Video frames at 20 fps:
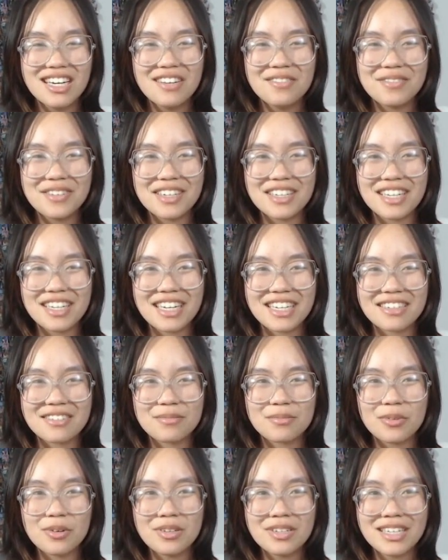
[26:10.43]
But like
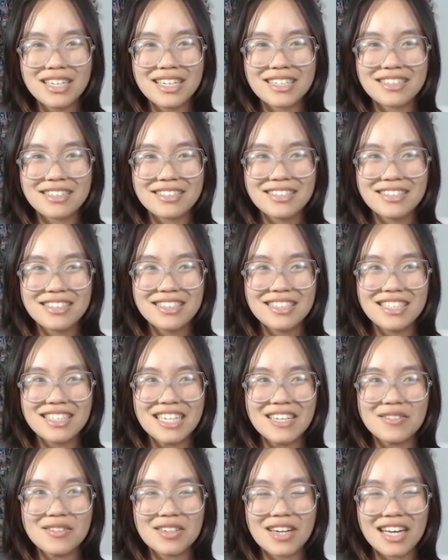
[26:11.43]
more like,
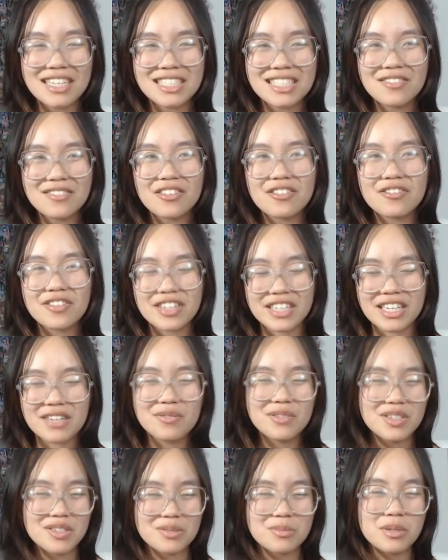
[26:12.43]
if you're asking for
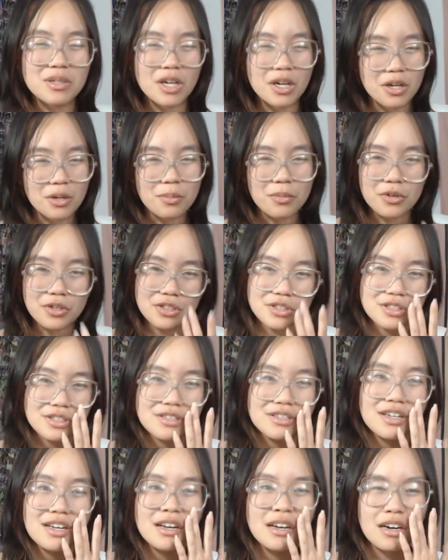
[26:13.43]
forgiveness from another
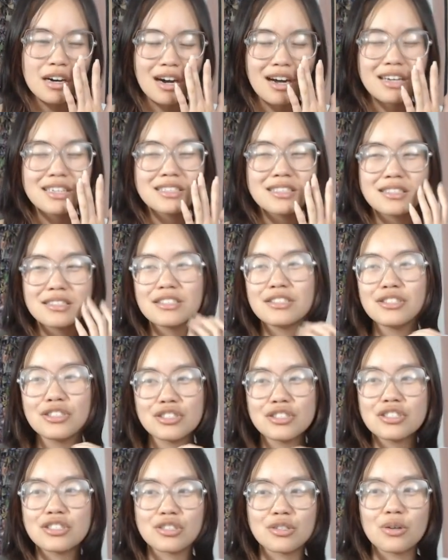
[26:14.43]
person, honestly, you
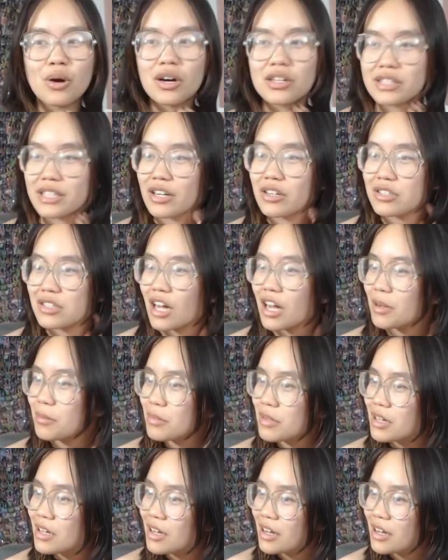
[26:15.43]
should just go on their time.